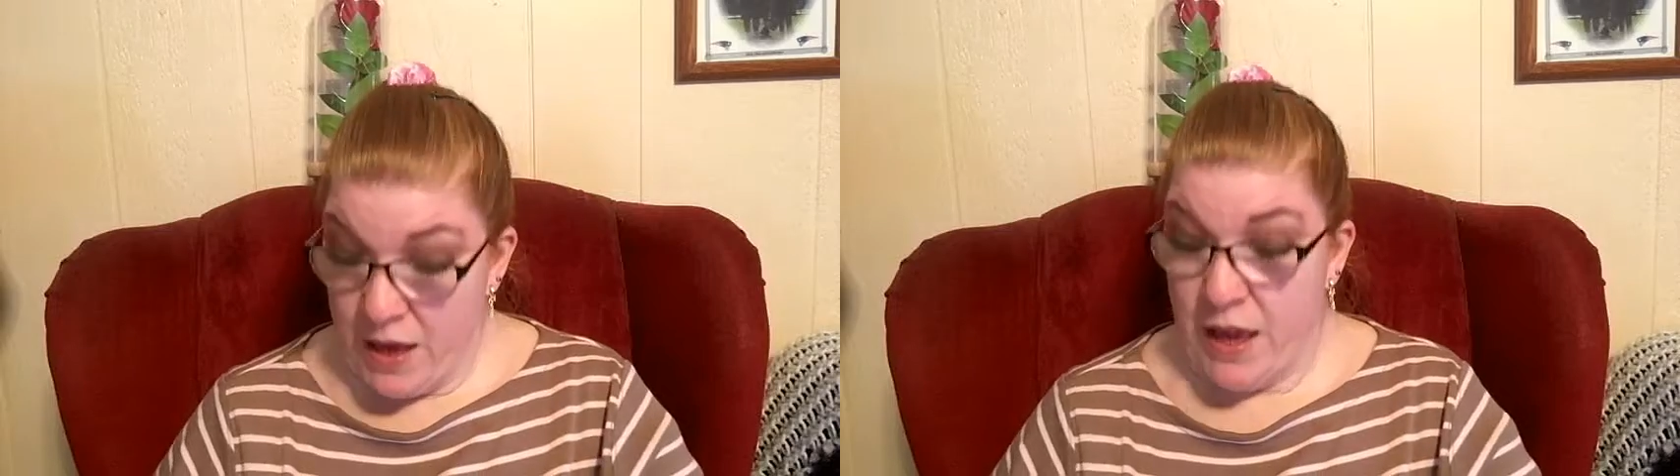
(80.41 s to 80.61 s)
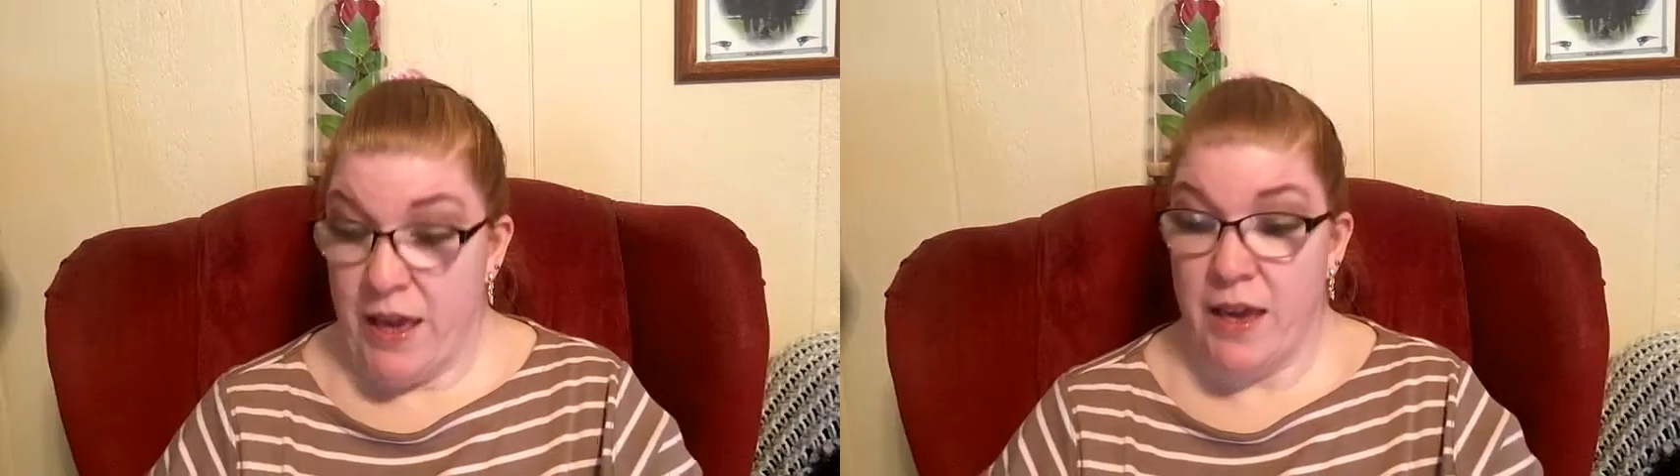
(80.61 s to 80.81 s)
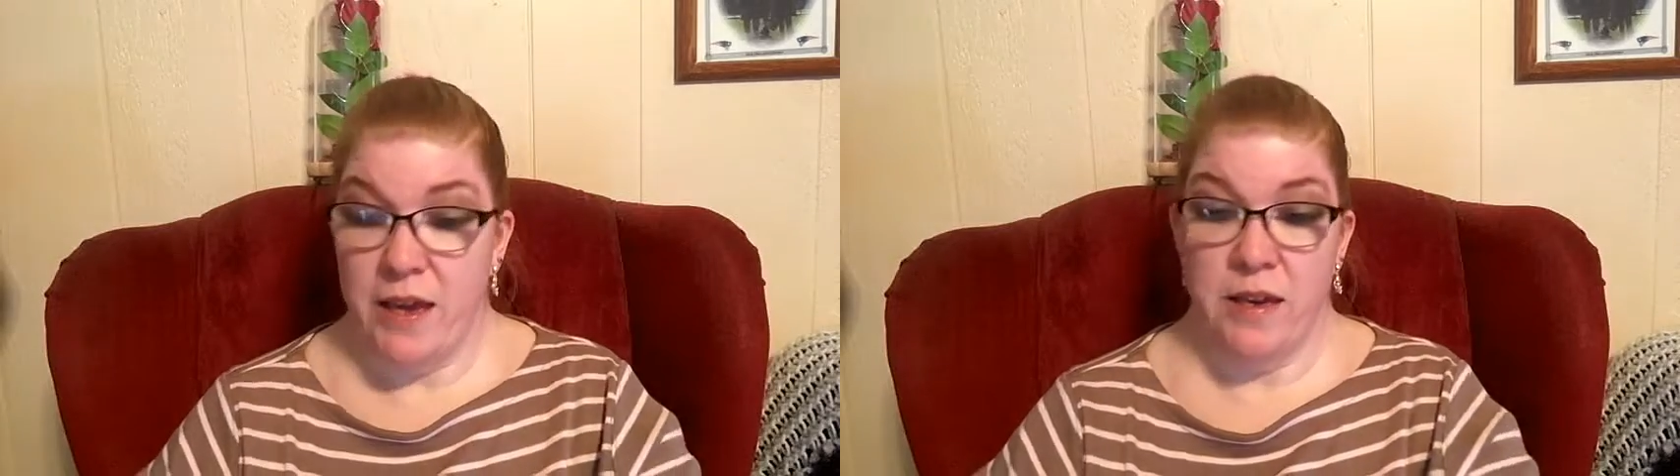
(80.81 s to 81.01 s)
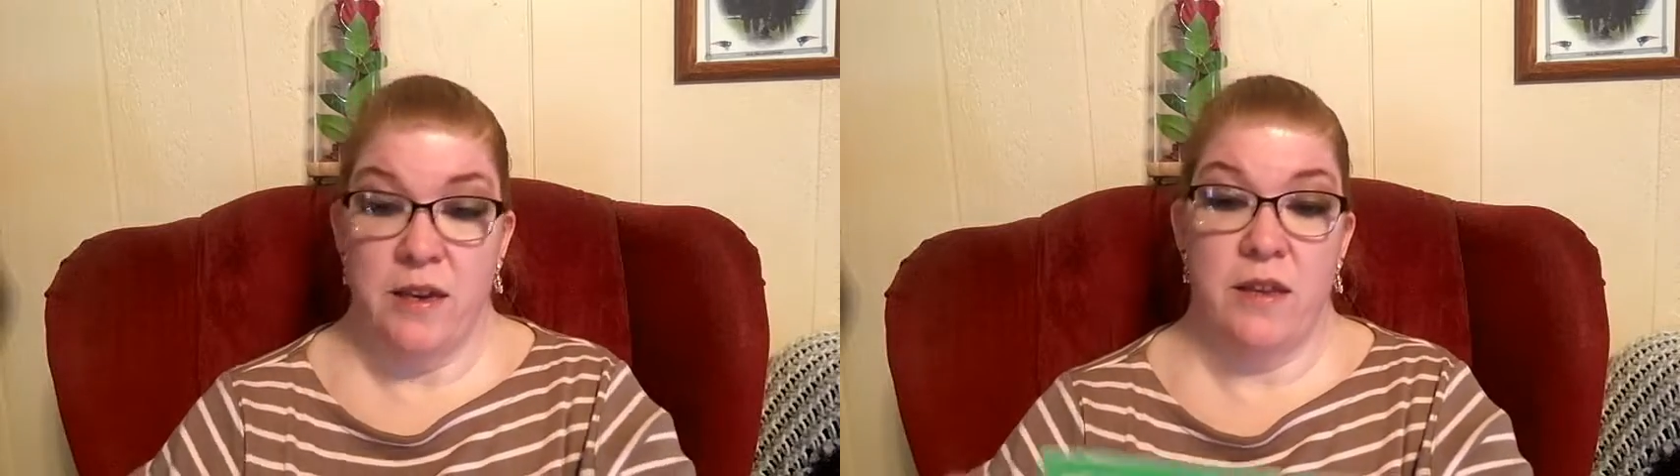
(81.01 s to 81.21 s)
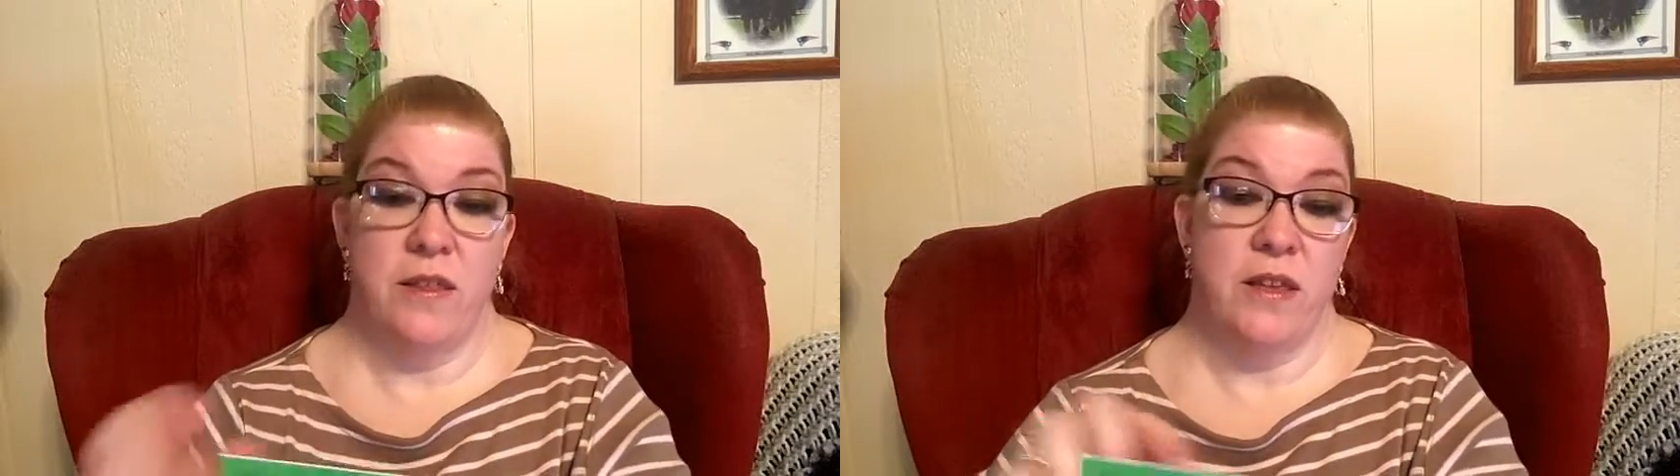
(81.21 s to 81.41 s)

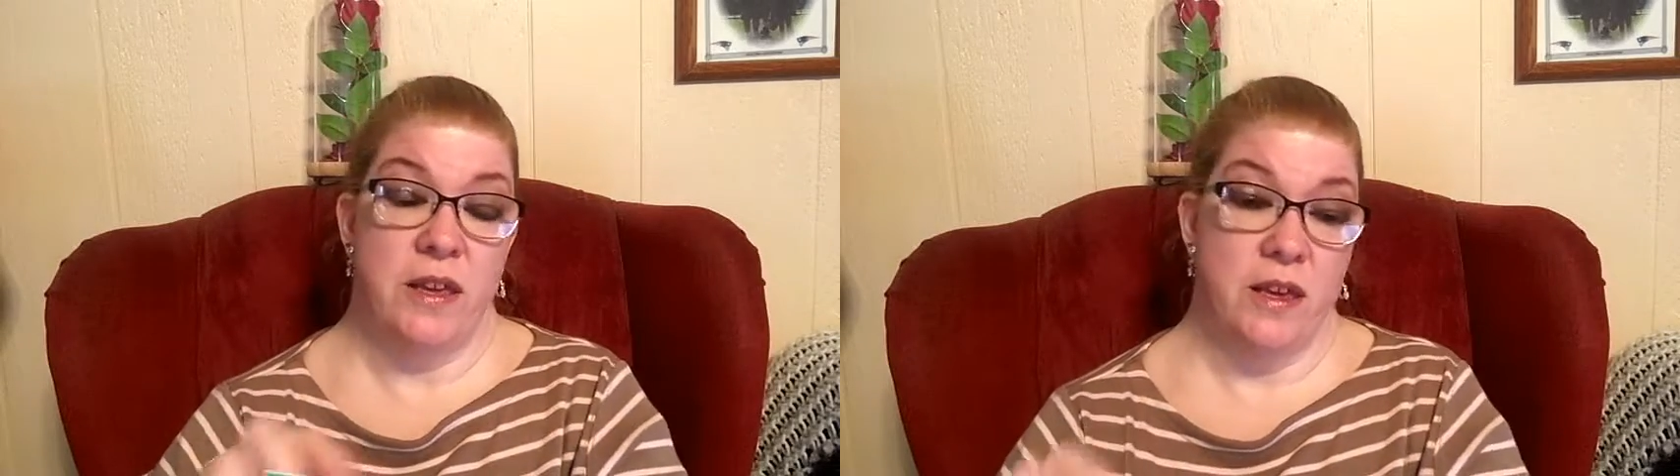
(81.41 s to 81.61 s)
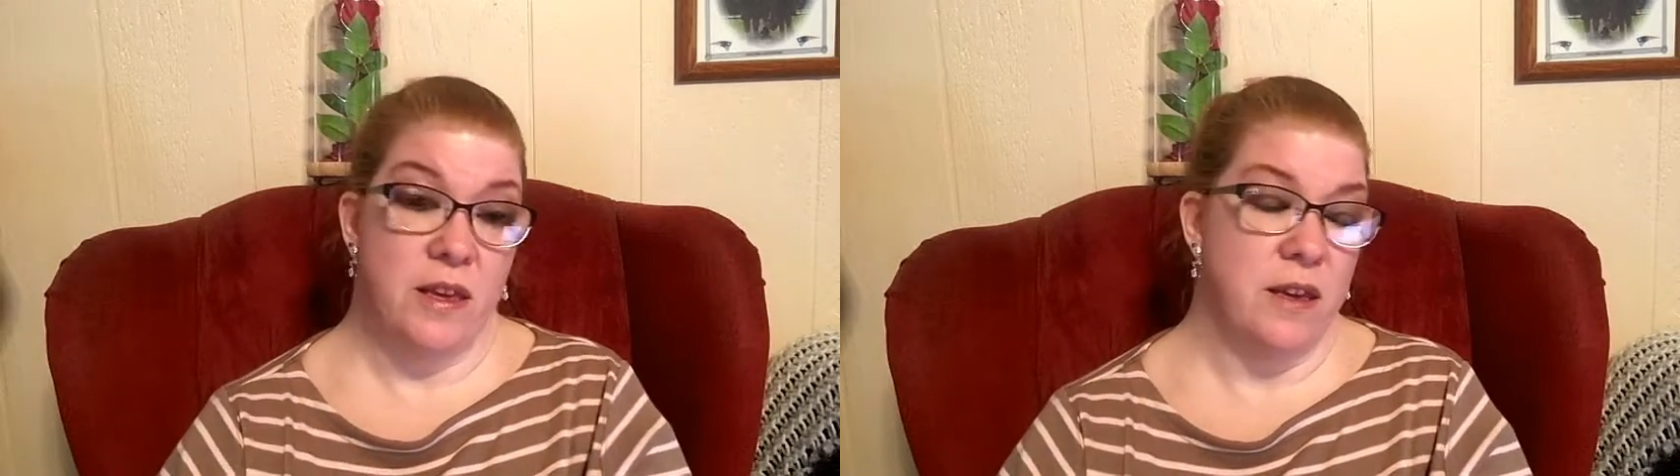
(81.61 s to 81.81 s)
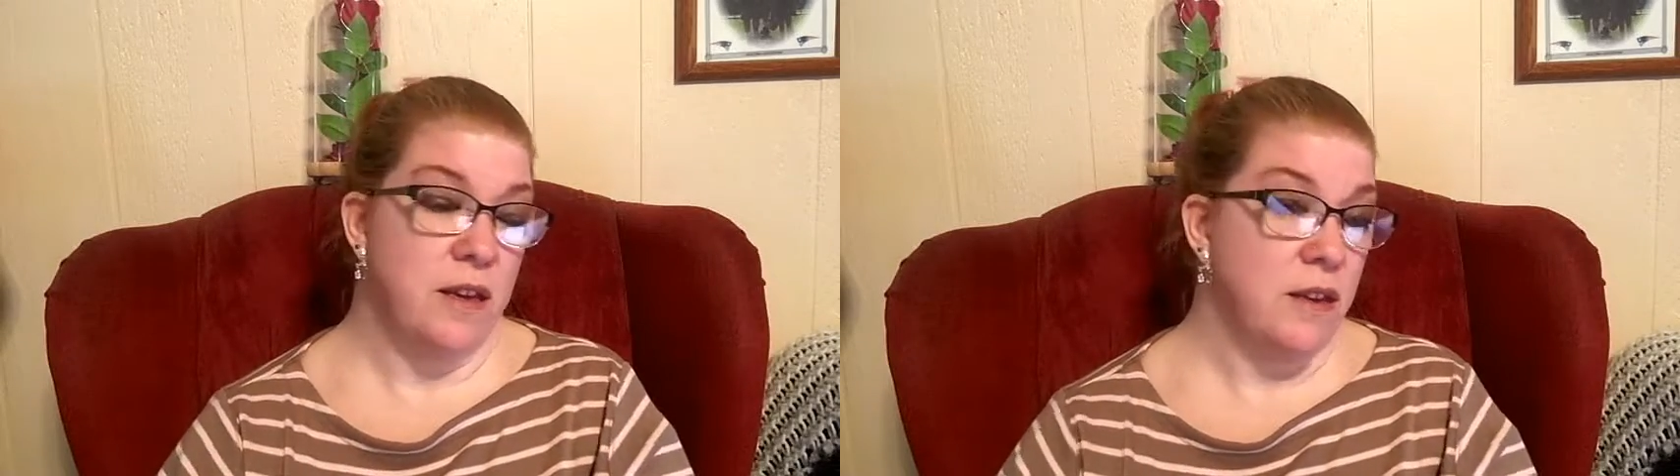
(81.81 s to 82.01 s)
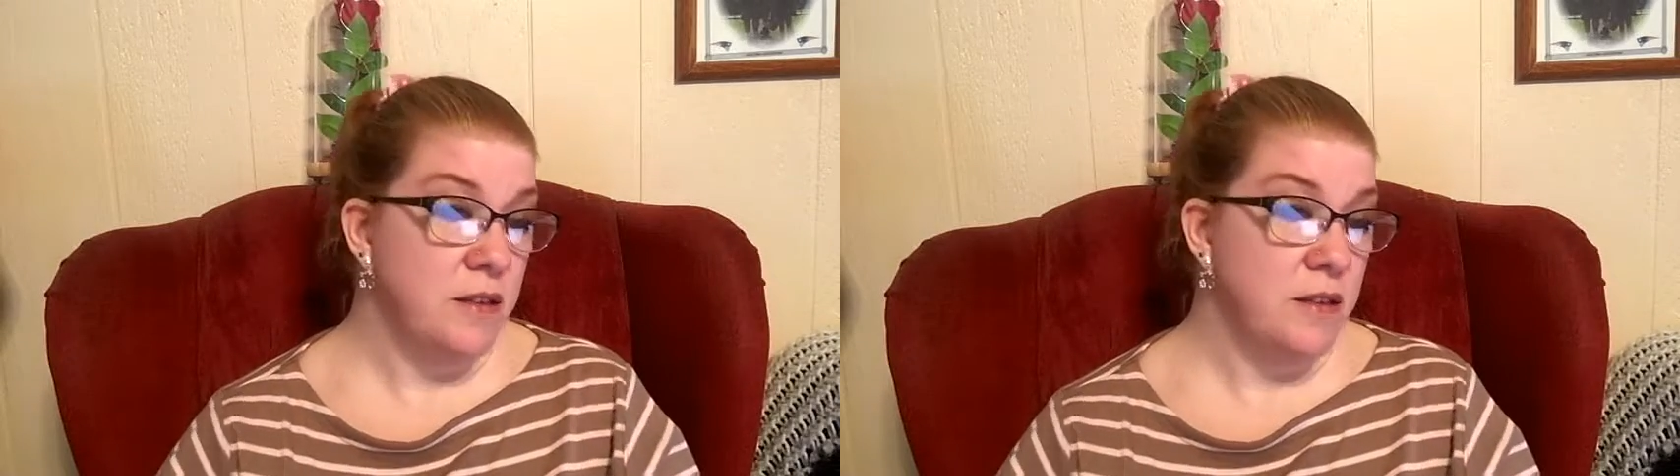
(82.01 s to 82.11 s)
And the